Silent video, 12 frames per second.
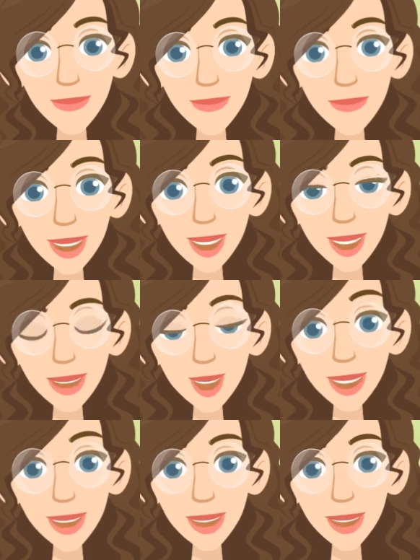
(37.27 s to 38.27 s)
before
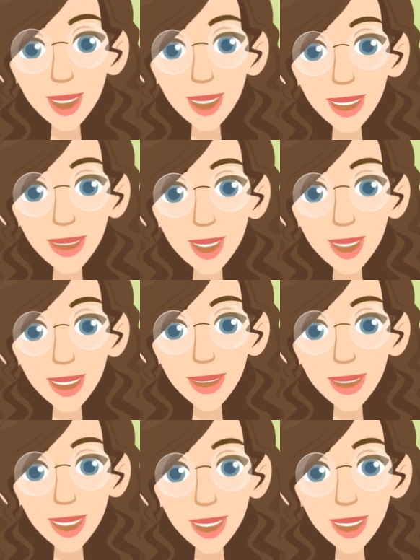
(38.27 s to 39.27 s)
applying for credit cards.